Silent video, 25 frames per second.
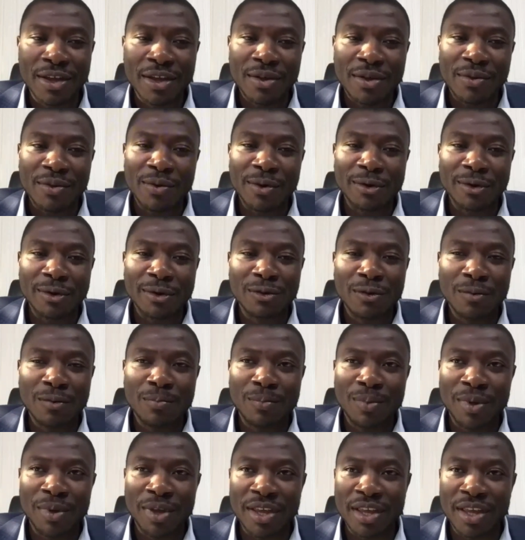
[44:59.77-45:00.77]
You also
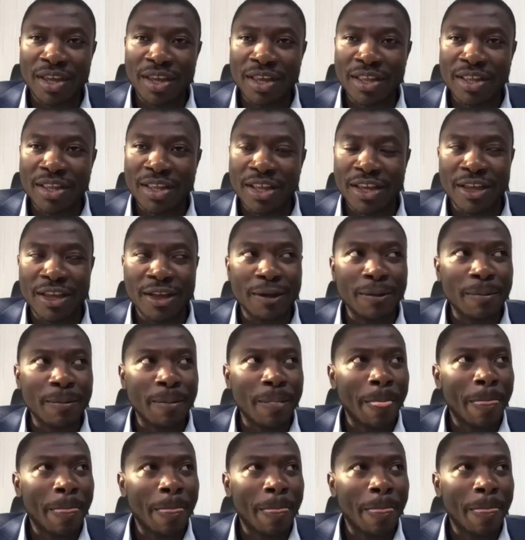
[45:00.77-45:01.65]
pay the